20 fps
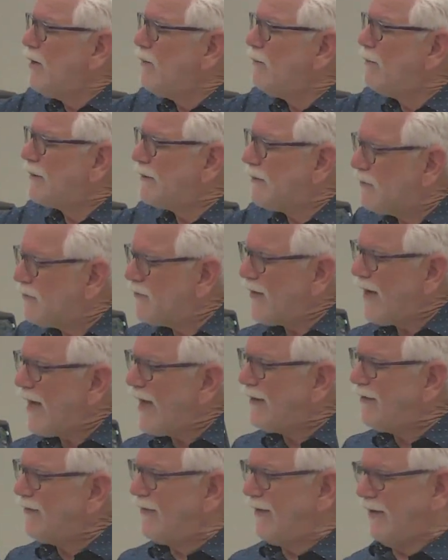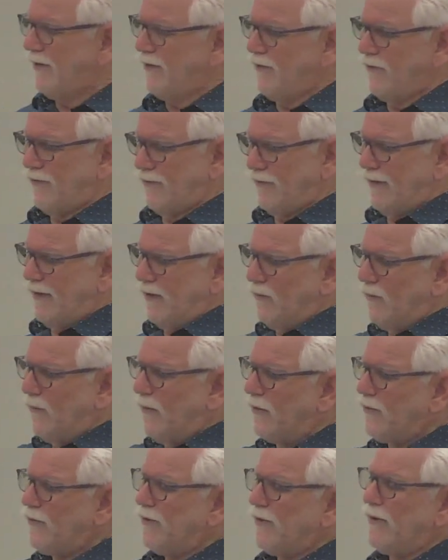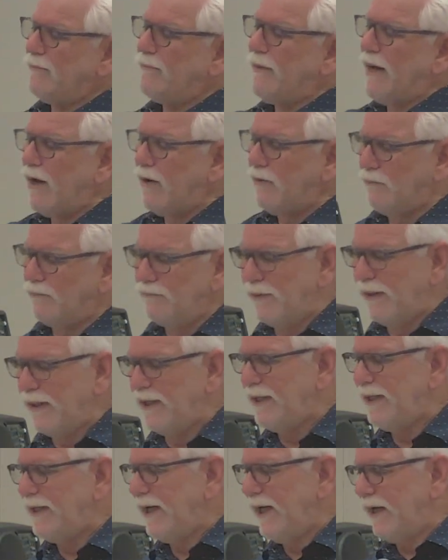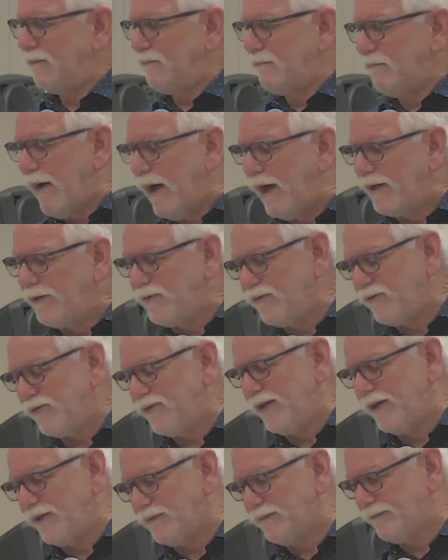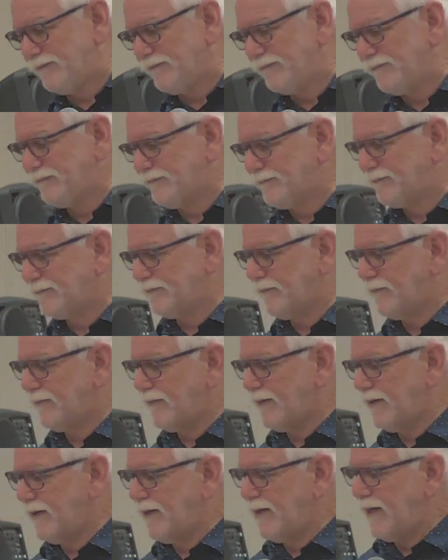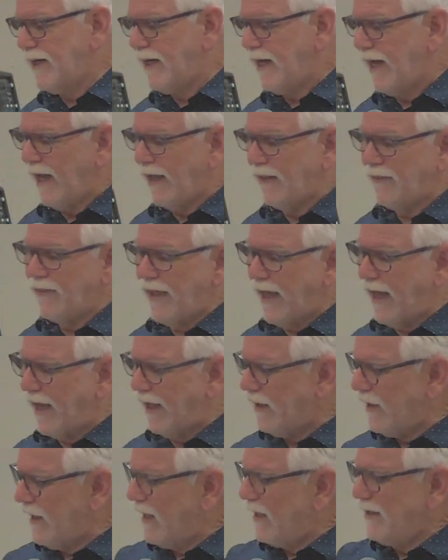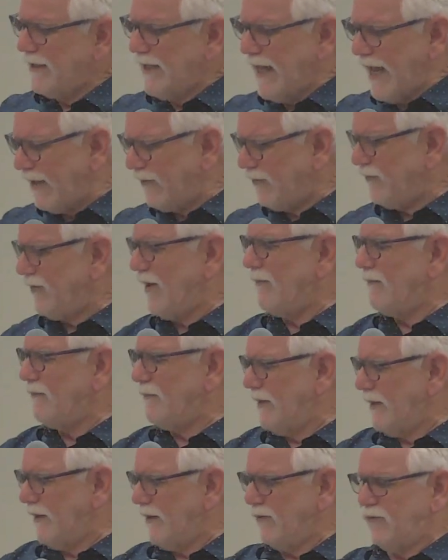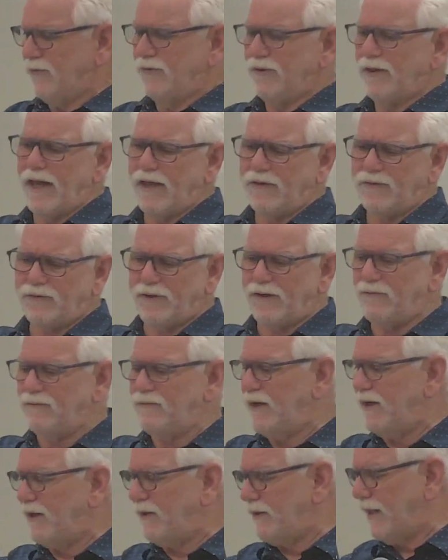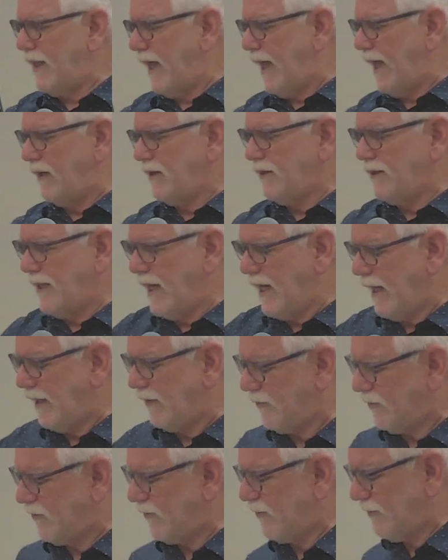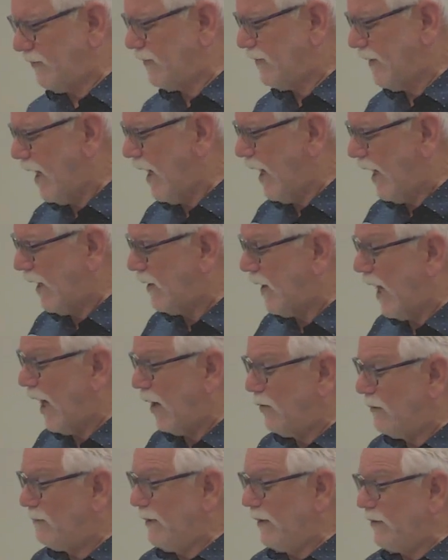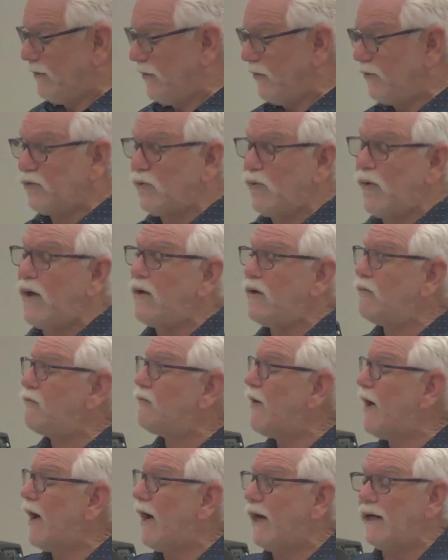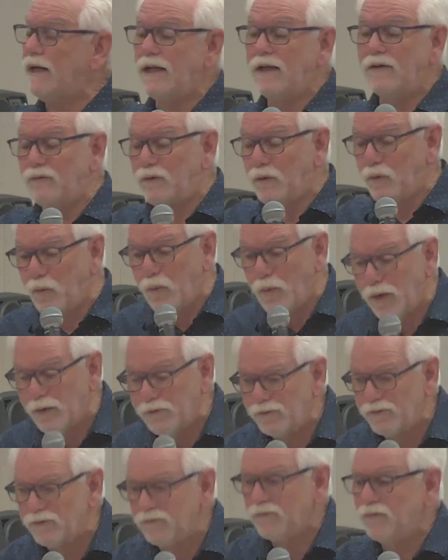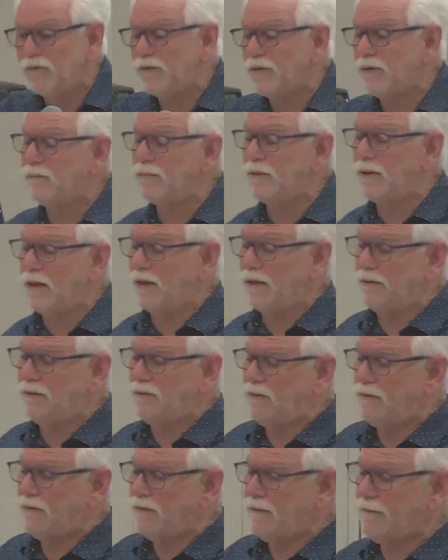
But the fact is, it wasn't about me and my sin. And that, yes, I'm this. Yes, I've done that. Yes, I, I would be disqualified if it wasn't for the blood.